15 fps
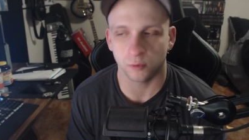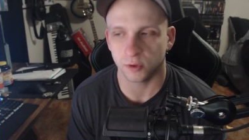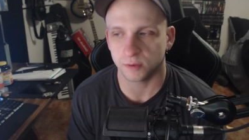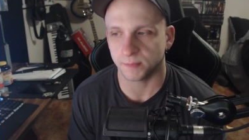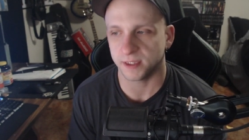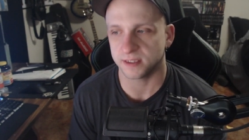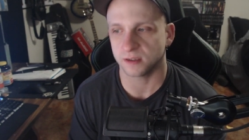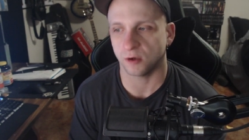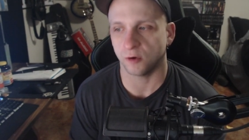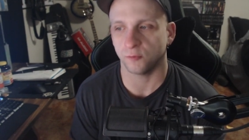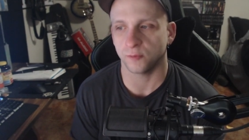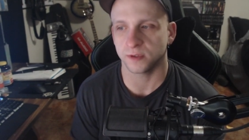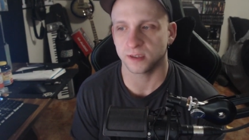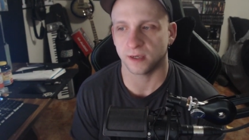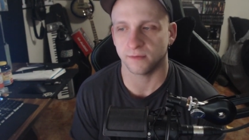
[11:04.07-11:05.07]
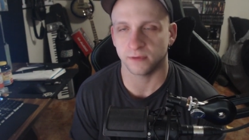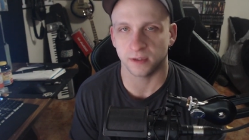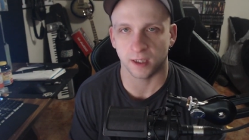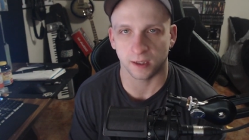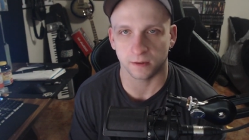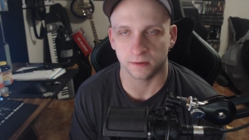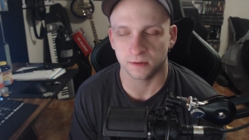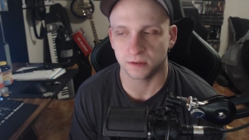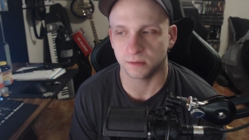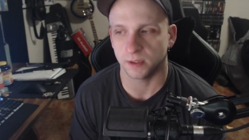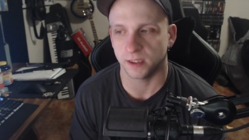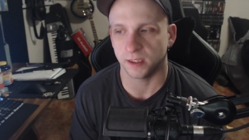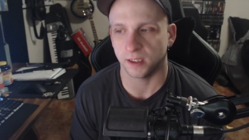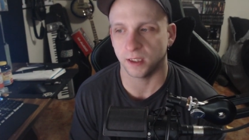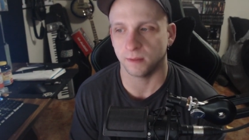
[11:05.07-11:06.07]
with myself with $7 to
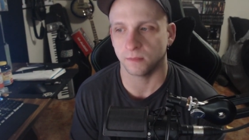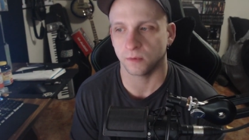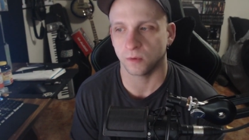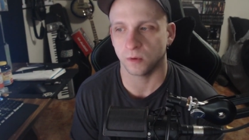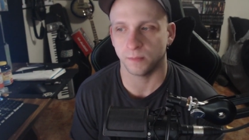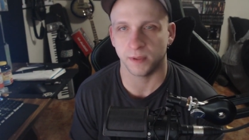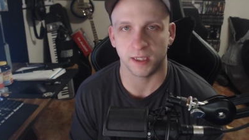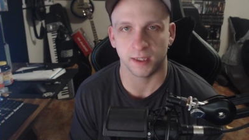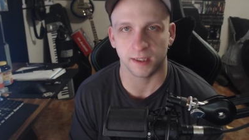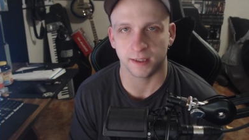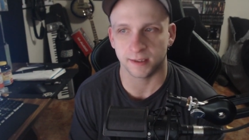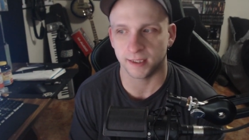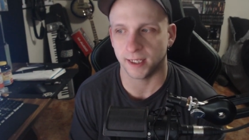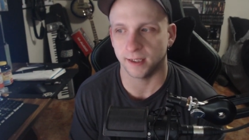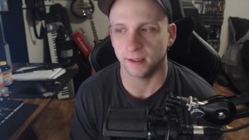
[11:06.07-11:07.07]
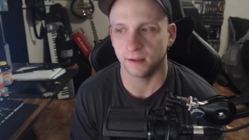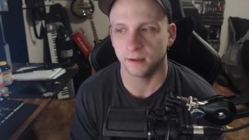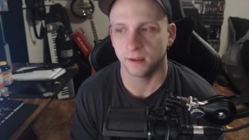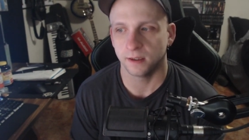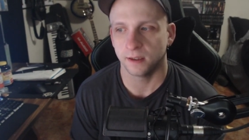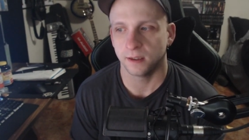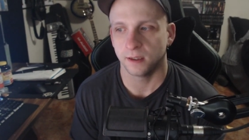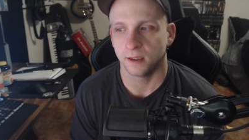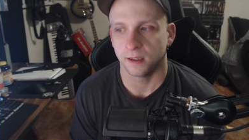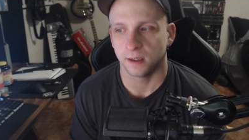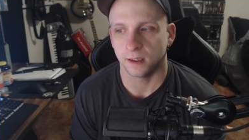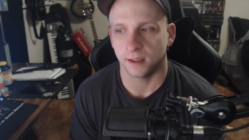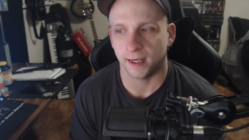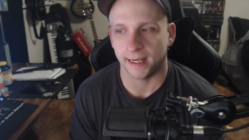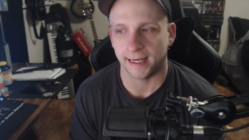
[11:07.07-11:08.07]
my name or being in debt.
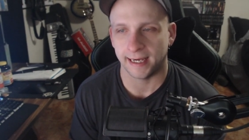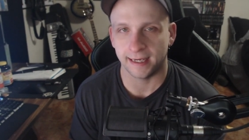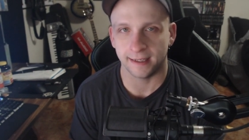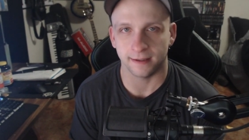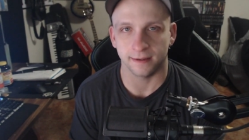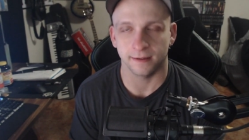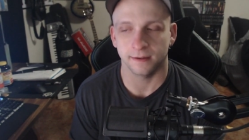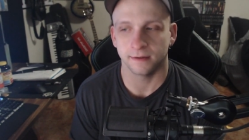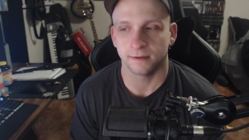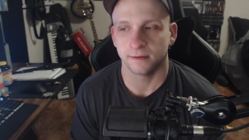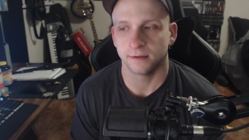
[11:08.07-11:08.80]
I hated it.